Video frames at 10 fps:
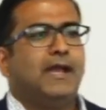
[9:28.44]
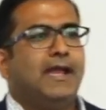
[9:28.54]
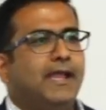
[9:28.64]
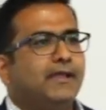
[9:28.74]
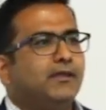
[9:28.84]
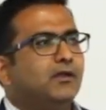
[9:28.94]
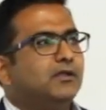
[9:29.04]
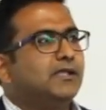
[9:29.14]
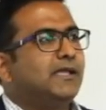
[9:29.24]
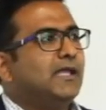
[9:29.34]
and
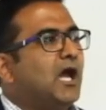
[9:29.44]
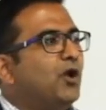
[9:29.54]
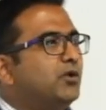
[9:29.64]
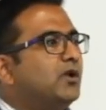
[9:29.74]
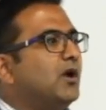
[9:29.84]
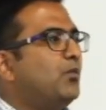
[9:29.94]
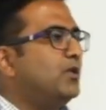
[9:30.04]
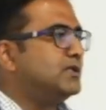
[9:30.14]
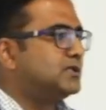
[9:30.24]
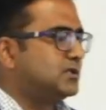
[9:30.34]
the outcome
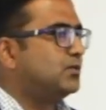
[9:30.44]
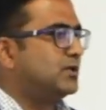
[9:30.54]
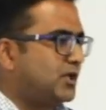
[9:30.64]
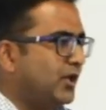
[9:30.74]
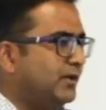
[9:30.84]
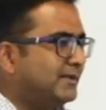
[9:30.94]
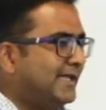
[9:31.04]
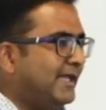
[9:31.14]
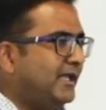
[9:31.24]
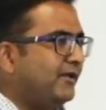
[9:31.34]
was good.
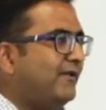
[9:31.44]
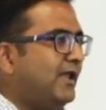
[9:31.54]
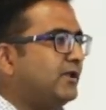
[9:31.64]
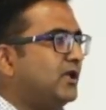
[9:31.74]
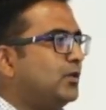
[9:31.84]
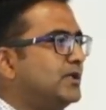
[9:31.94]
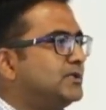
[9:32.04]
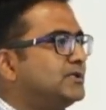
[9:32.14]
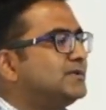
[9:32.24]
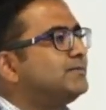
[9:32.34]
They felt it
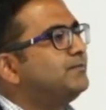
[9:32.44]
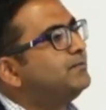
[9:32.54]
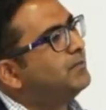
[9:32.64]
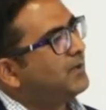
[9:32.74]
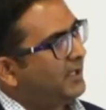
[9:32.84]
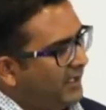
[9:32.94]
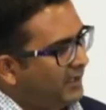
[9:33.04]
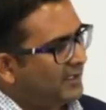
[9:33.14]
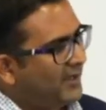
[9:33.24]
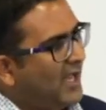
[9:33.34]
was
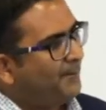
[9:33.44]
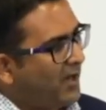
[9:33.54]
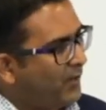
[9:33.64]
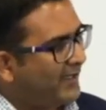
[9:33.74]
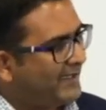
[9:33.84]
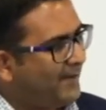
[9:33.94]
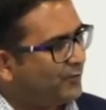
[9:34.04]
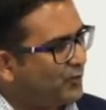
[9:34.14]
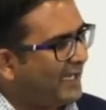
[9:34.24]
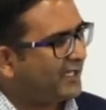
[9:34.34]
empowering them
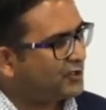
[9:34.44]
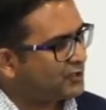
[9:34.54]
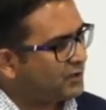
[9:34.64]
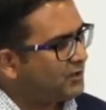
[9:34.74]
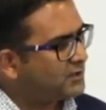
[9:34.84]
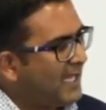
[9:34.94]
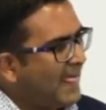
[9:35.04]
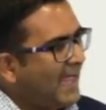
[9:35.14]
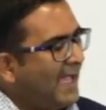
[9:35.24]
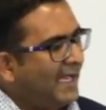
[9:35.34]
to make decisions,
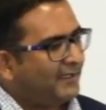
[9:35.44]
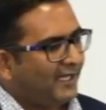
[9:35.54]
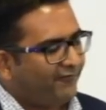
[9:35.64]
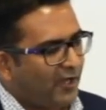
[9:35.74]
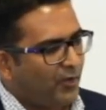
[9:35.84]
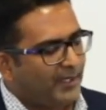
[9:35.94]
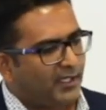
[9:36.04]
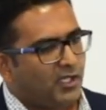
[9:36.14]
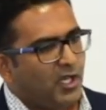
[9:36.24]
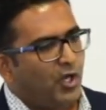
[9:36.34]
and they found
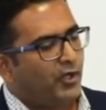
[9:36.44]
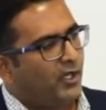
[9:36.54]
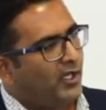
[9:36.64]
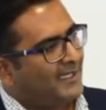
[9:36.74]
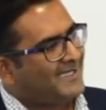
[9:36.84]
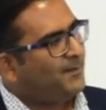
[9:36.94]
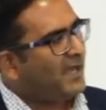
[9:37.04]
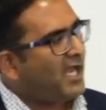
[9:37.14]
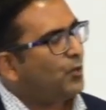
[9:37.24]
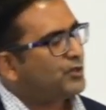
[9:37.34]
that, okay, Team
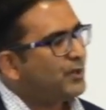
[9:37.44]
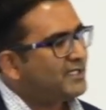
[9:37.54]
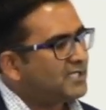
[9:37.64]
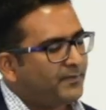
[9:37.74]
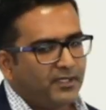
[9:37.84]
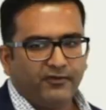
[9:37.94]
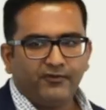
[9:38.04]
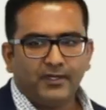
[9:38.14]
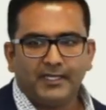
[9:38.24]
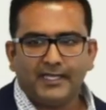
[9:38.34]
A was doing something
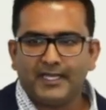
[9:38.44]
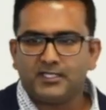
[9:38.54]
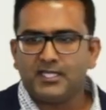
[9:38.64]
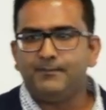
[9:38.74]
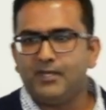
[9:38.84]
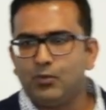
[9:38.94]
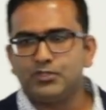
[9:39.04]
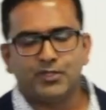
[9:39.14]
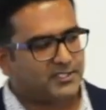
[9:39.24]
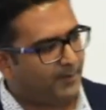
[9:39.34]
differently, and Team B was
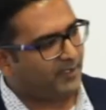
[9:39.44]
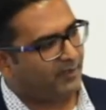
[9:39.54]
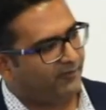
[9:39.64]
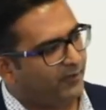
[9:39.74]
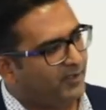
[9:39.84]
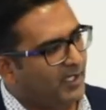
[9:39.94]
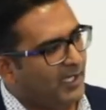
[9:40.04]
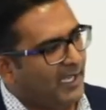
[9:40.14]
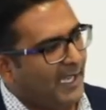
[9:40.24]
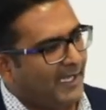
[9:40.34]
doing something different,
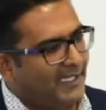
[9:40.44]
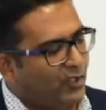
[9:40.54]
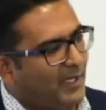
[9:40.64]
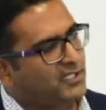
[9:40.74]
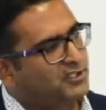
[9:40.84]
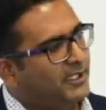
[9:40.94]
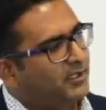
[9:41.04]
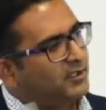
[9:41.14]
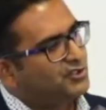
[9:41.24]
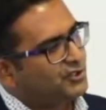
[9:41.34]
and they could actually
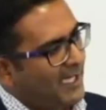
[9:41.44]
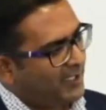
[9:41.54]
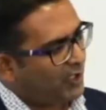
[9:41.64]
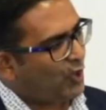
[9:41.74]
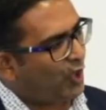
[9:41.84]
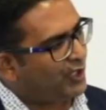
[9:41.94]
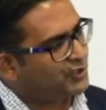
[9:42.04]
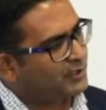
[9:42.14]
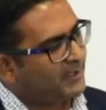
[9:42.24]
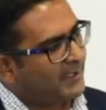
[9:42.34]
share that
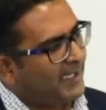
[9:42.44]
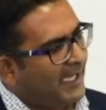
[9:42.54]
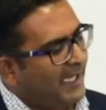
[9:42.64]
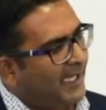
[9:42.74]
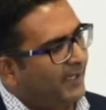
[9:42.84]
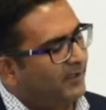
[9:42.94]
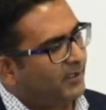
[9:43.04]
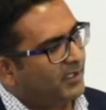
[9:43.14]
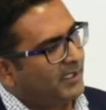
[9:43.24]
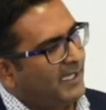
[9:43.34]
knowledge, and
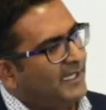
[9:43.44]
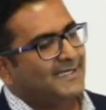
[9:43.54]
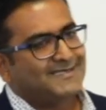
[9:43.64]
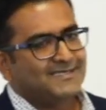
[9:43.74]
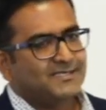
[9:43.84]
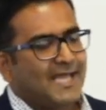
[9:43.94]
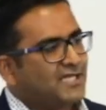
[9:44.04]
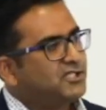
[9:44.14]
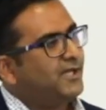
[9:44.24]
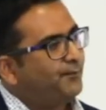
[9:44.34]
this
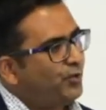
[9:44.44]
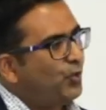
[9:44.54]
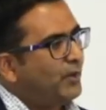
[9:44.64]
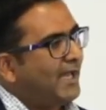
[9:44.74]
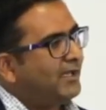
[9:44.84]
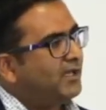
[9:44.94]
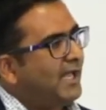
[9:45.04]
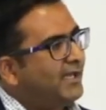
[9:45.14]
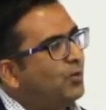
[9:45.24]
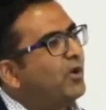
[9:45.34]
actually improved,
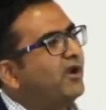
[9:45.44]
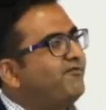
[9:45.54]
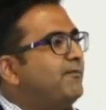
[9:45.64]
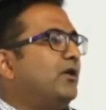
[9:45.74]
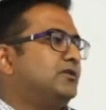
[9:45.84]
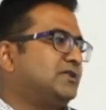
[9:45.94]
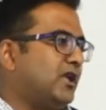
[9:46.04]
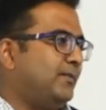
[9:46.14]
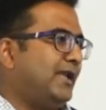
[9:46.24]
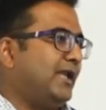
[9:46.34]
and the word of mouth
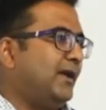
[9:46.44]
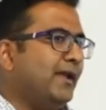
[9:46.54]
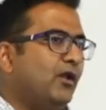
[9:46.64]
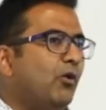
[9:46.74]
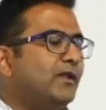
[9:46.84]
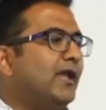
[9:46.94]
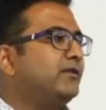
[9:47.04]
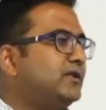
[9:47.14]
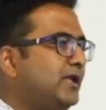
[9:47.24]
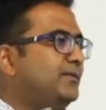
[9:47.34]
started building up, and all the
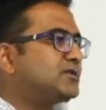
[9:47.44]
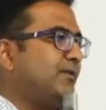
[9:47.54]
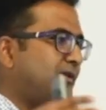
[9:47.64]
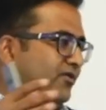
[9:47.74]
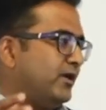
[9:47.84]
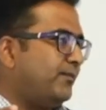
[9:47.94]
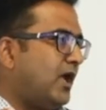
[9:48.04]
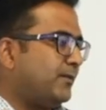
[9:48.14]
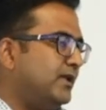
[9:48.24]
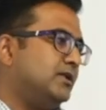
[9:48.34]
other teams from different
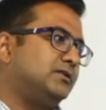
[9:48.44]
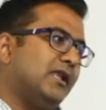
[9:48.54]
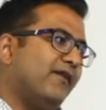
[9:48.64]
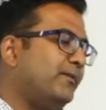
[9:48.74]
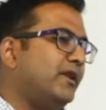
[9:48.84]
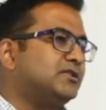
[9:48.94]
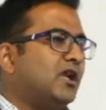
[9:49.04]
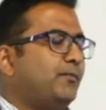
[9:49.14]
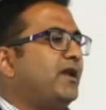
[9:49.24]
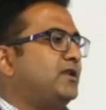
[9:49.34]
departments and everybody
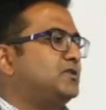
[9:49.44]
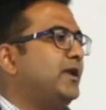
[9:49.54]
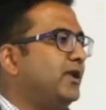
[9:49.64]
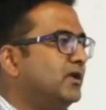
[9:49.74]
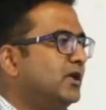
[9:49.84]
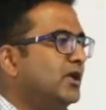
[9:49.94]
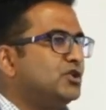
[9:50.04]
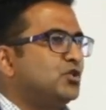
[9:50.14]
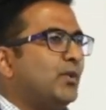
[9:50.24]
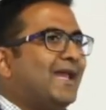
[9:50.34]
started participating.
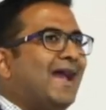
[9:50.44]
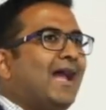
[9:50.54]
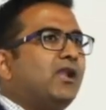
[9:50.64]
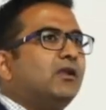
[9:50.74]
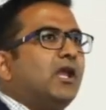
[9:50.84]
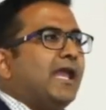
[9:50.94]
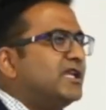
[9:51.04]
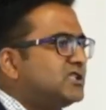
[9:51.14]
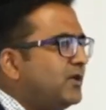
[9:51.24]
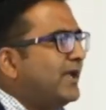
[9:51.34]
So
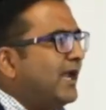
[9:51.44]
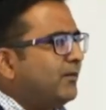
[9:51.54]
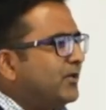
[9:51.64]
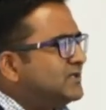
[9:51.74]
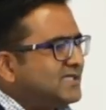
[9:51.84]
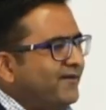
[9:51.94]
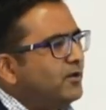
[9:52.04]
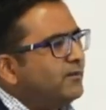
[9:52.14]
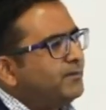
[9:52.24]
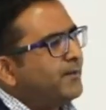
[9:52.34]
initially we had about
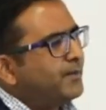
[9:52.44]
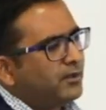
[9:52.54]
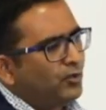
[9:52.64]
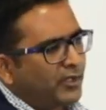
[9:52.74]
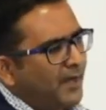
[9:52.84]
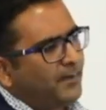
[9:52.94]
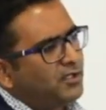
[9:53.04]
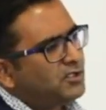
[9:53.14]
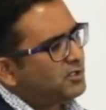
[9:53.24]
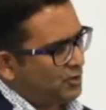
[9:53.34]
7 people who came in
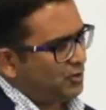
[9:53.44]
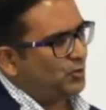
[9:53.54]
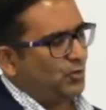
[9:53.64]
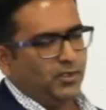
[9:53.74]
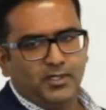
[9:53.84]
to